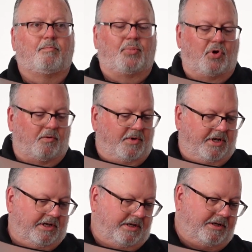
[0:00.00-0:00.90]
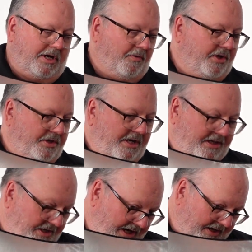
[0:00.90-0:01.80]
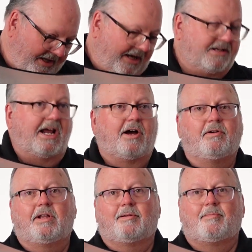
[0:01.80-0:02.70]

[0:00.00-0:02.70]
Boom. Now we just need to tighten that down.